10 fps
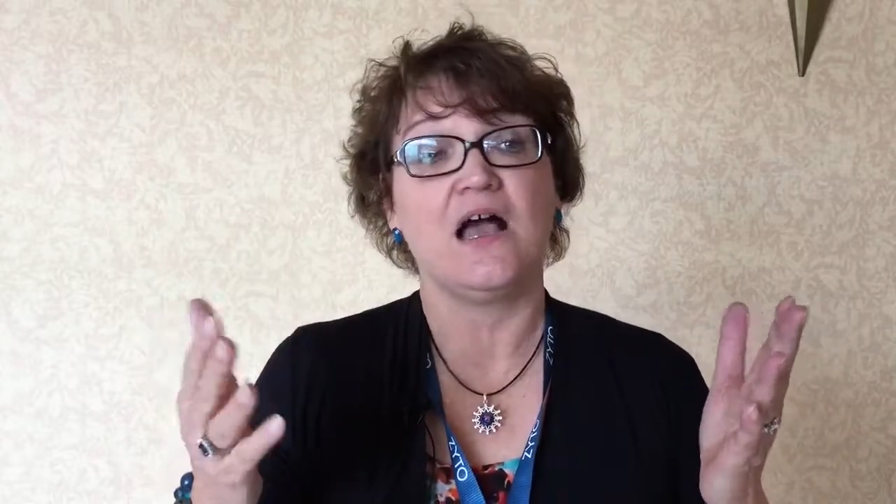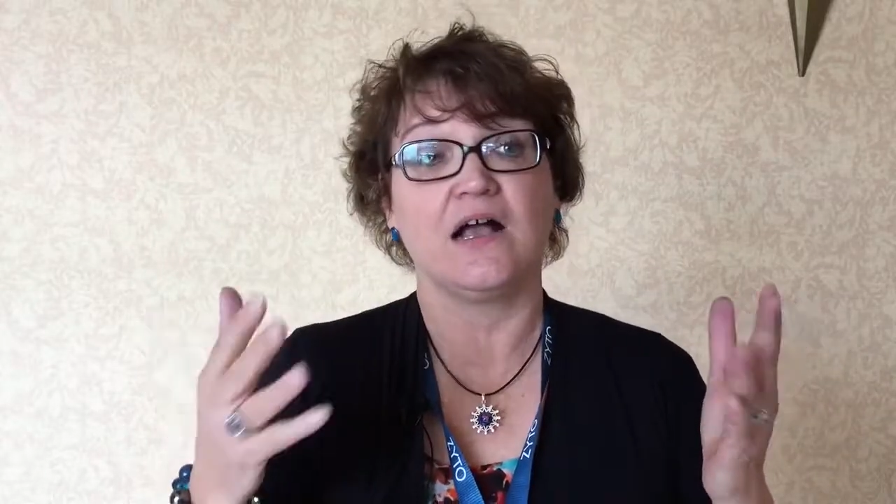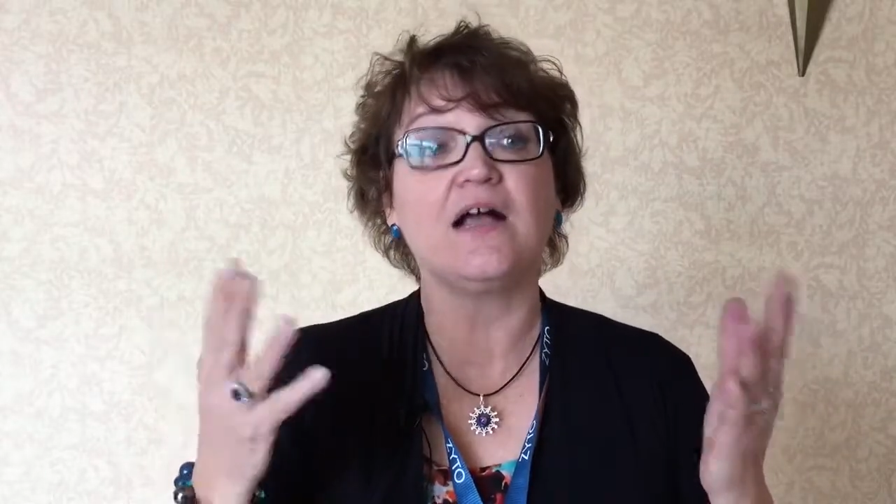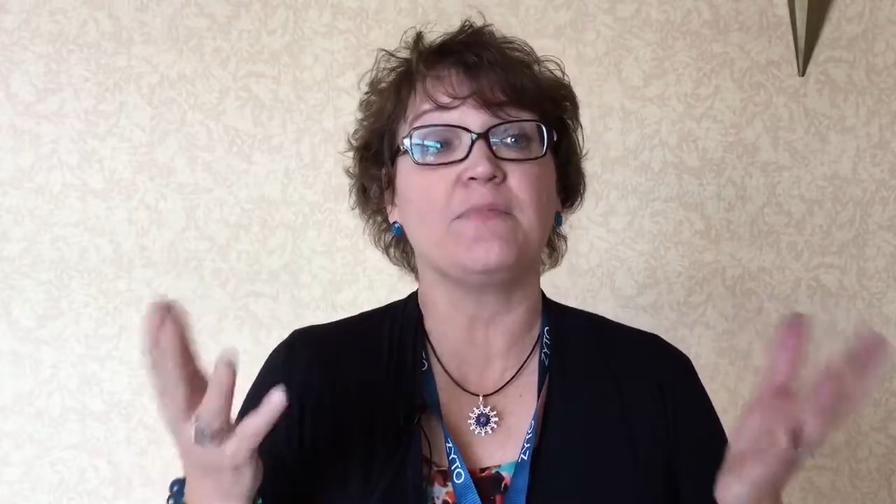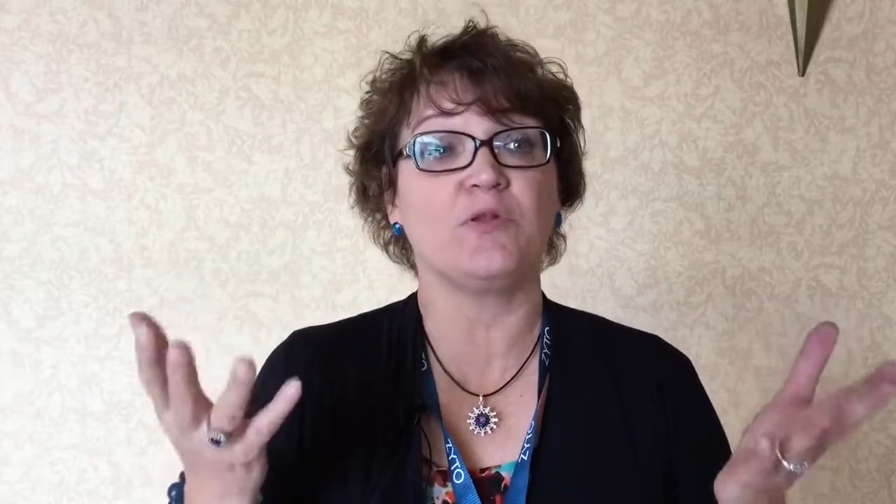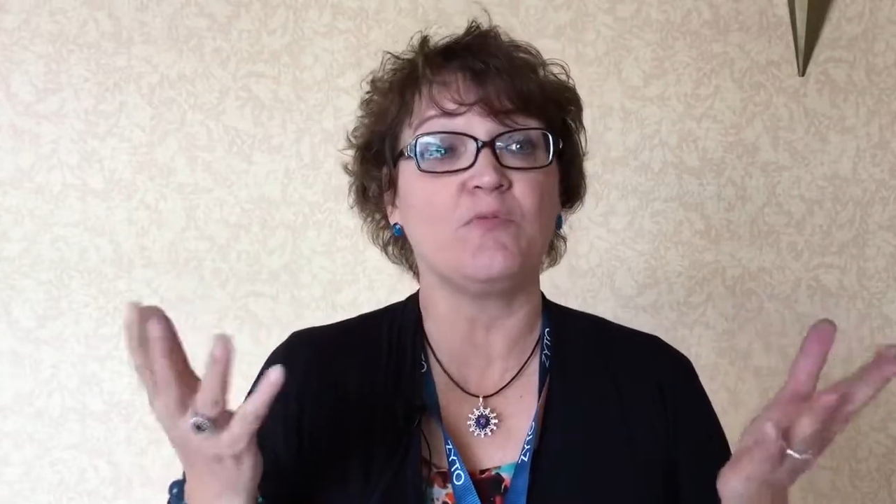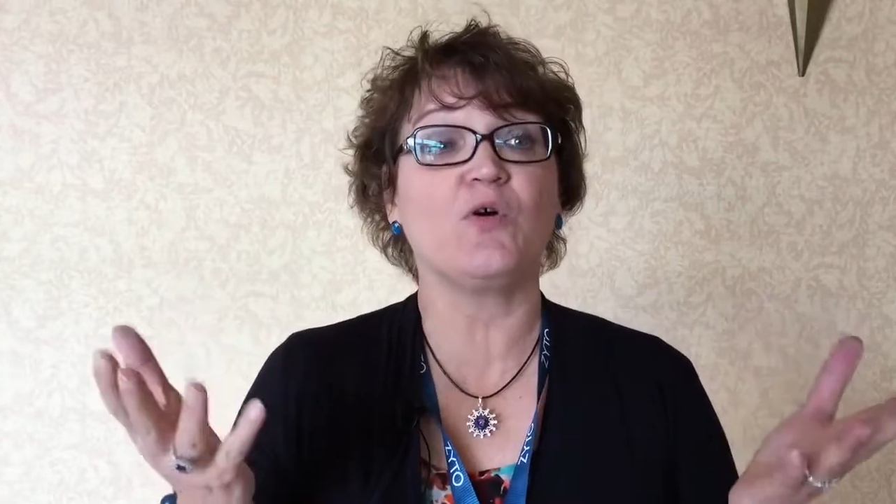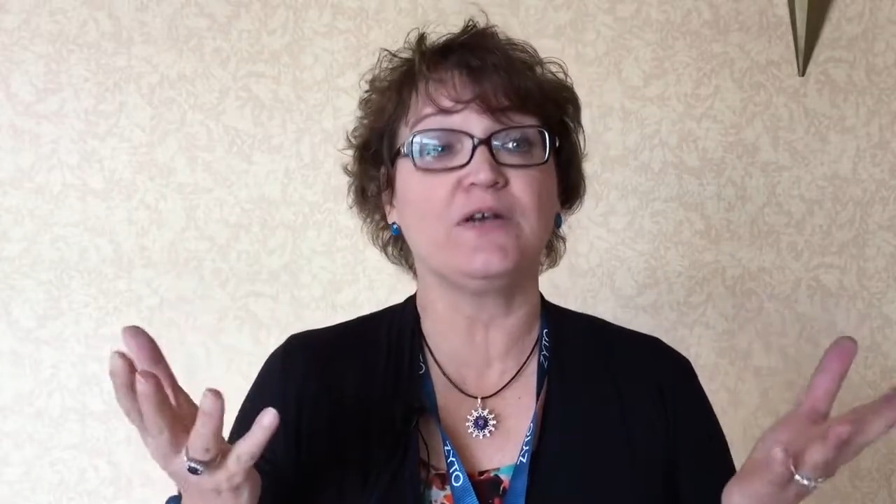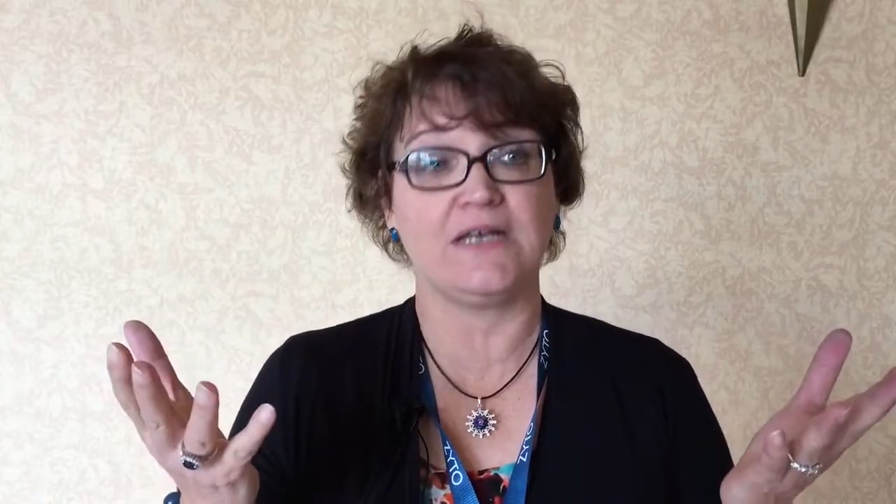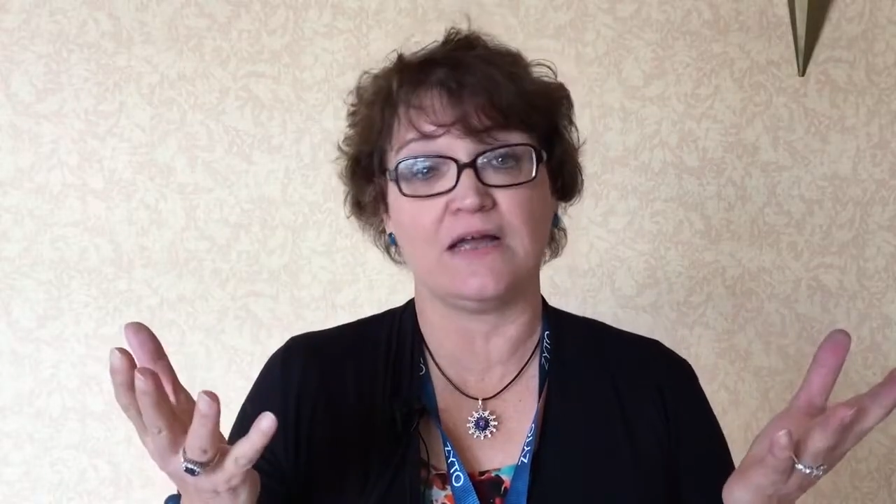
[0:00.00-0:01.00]
a couple of
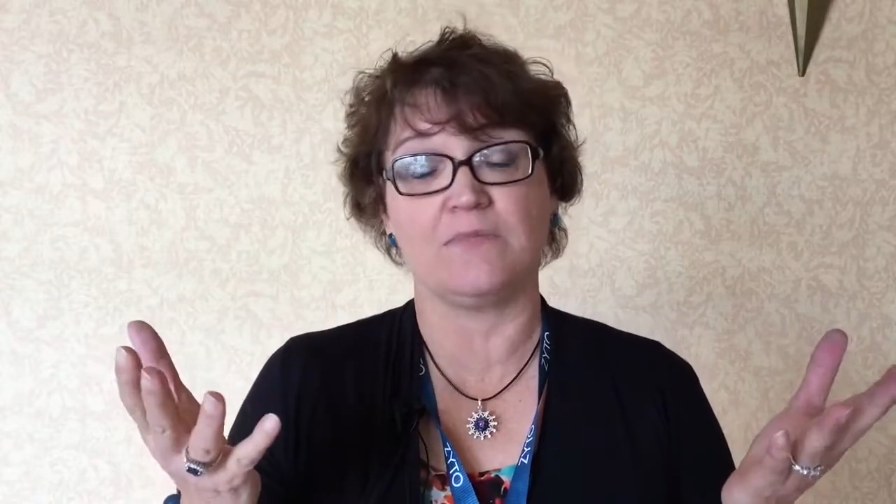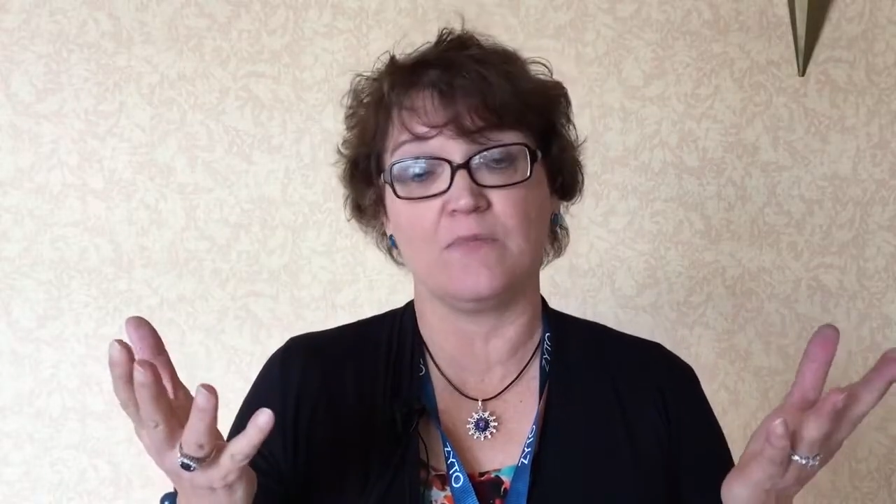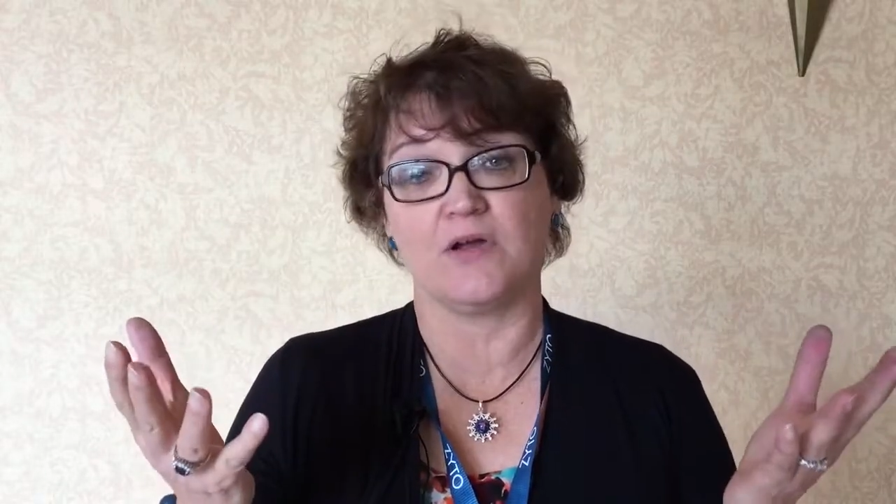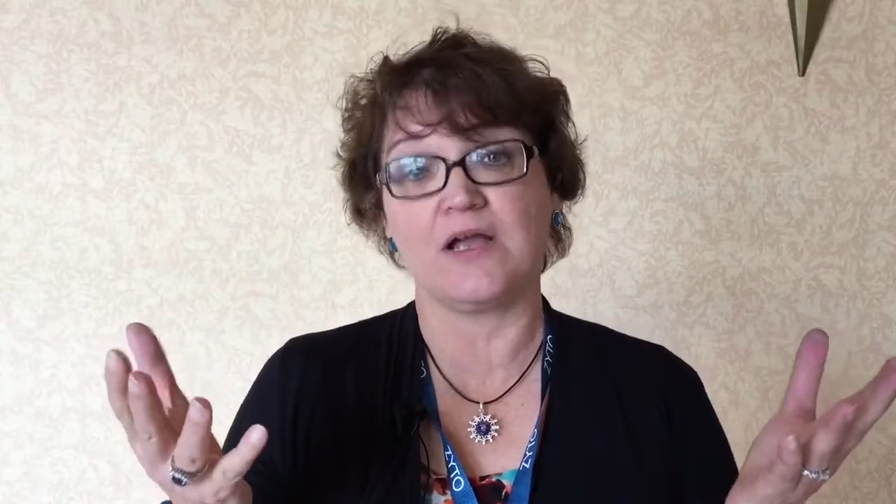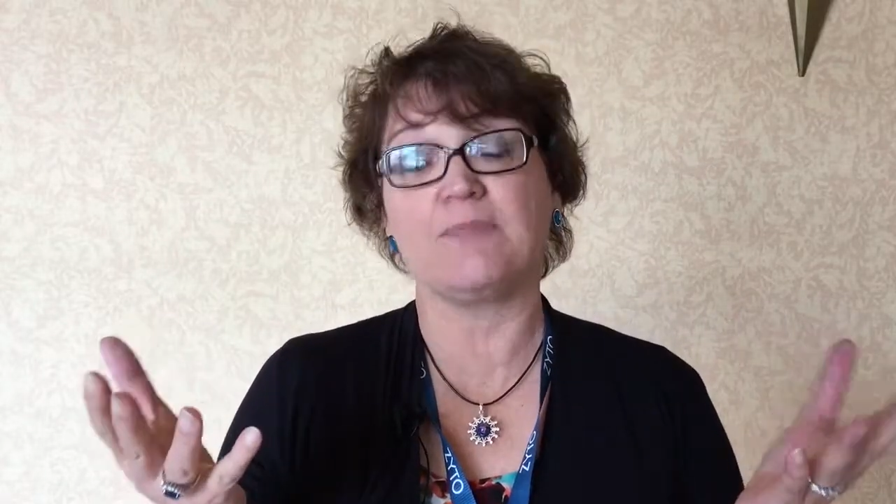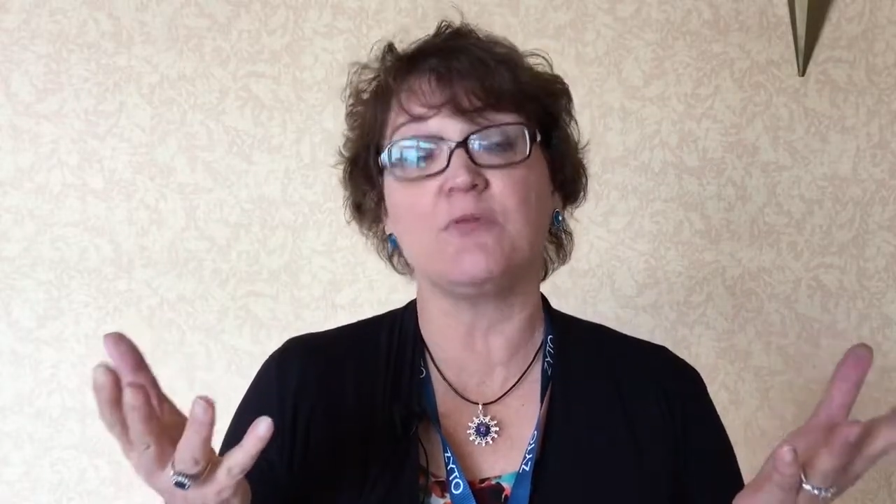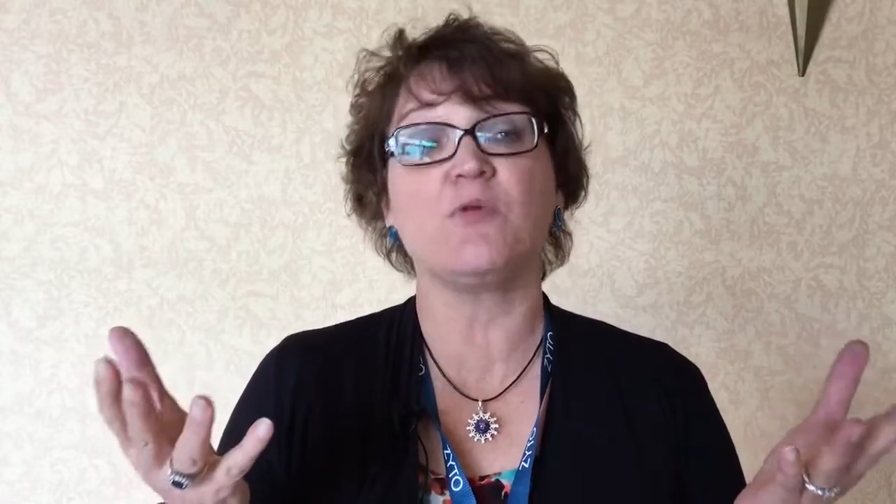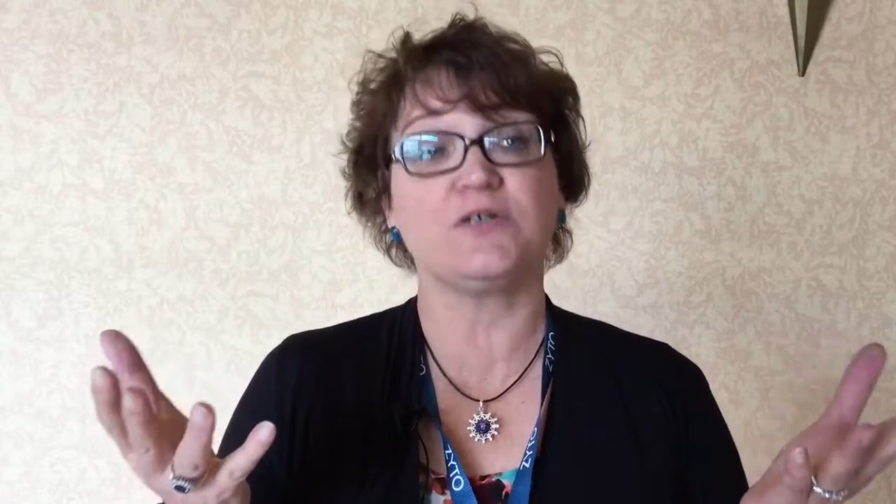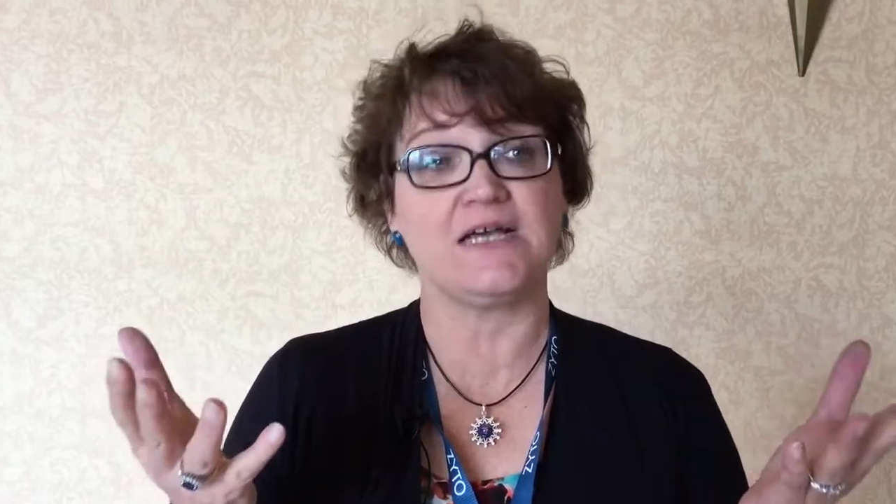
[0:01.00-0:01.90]
more